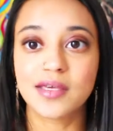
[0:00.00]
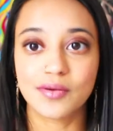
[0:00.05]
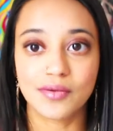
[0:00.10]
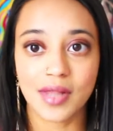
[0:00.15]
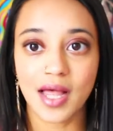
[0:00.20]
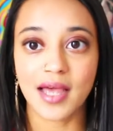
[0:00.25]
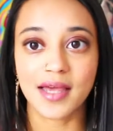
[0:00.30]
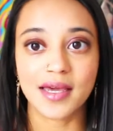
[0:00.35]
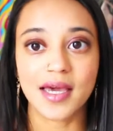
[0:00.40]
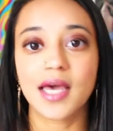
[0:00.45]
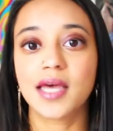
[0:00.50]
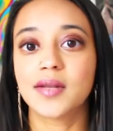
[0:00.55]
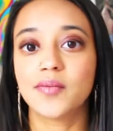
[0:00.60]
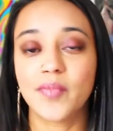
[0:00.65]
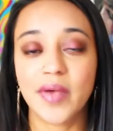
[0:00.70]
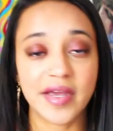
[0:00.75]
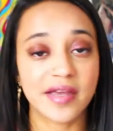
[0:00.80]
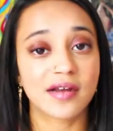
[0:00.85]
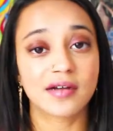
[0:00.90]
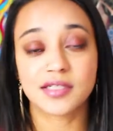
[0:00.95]
you like and
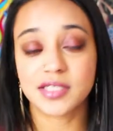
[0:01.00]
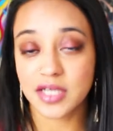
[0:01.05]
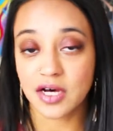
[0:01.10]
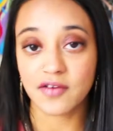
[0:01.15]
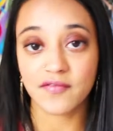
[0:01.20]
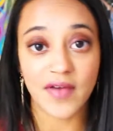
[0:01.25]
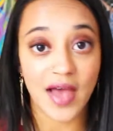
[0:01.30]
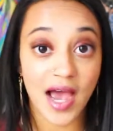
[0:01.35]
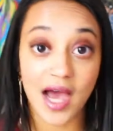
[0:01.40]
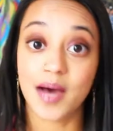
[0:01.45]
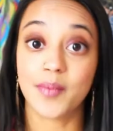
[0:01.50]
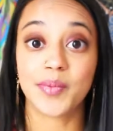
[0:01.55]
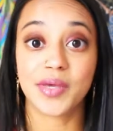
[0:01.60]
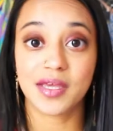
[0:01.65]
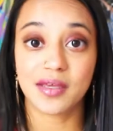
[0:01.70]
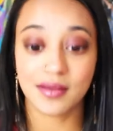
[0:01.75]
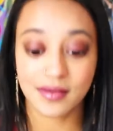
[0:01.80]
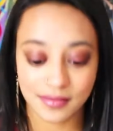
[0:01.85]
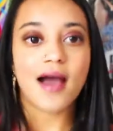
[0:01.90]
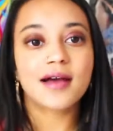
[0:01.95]
make yourself
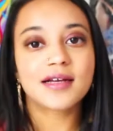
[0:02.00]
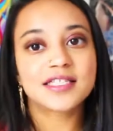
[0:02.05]
happy.